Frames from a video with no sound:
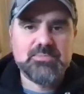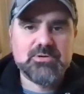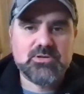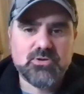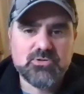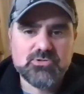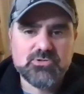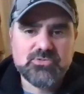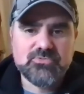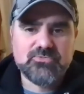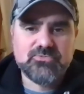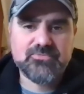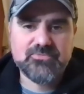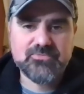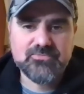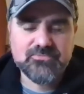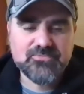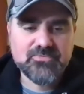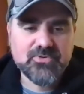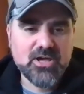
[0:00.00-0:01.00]
because of
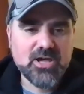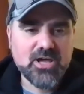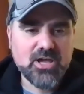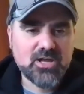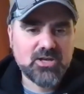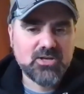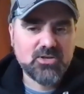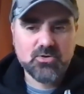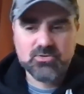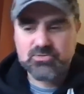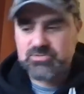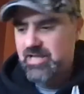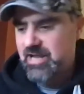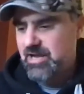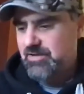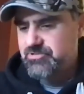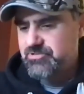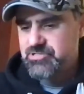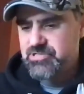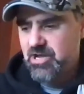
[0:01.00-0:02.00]

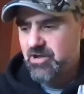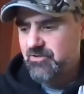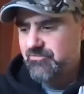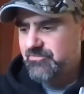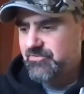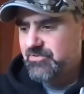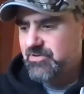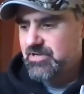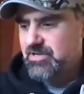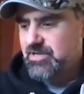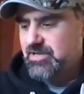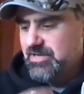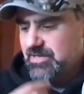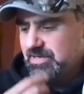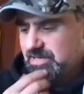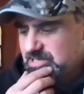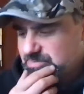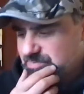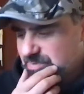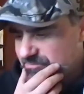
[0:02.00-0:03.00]
lockdown stuff.
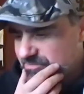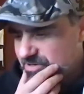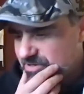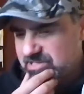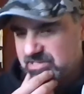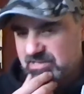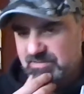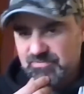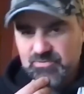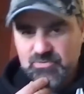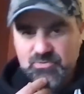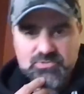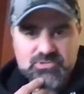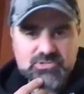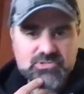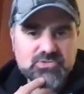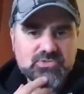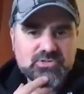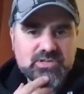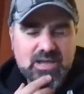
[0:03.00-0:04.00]
It's been really difficult
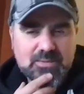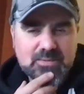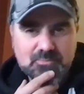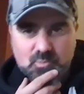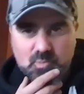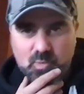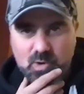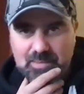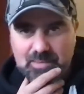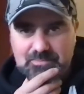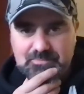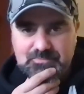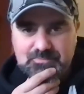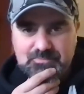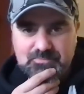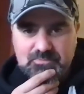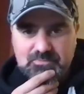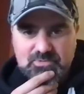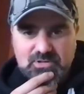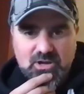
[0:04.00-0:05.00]
to get
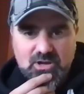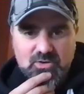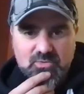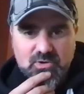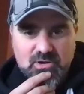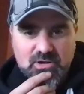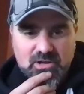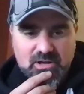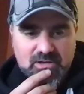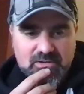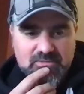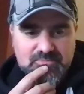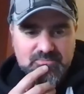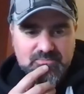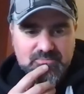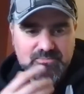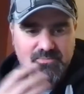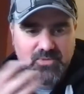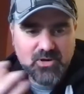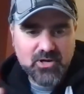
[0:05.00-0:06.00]

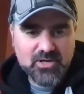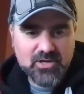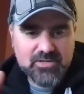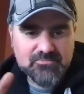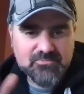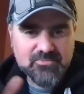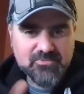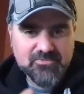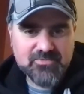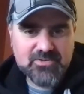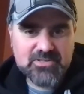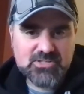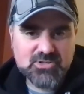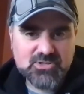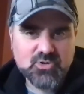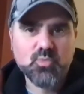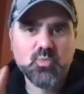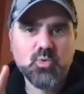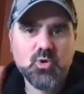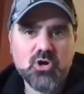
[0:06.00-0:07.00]
my
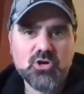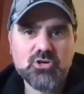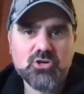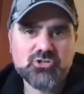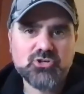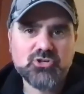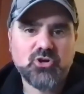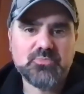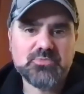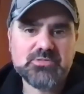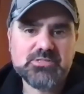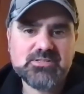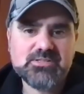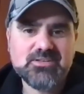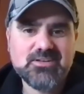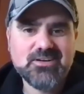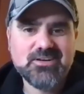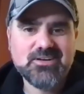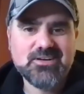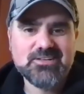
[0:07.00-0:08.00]
physical workshops
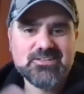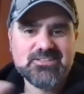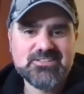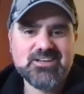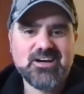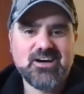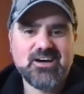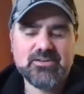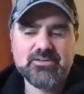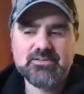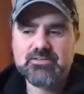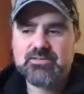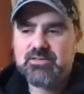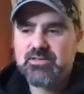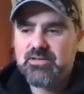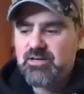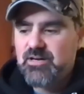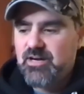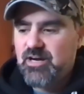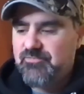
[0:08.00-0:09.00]
done.
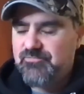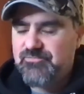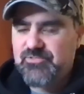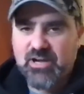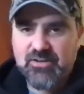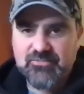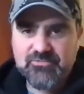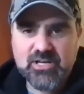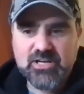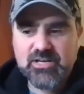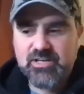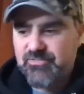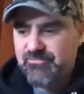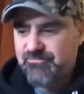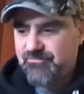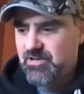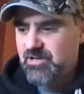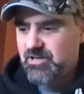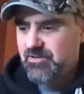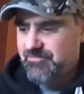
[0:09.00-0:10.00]
I've done
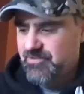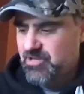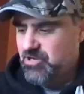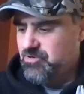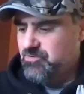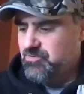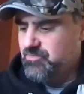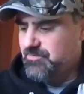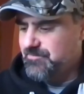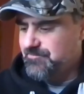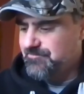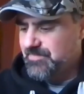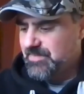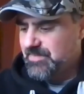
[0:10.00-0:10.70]
a few,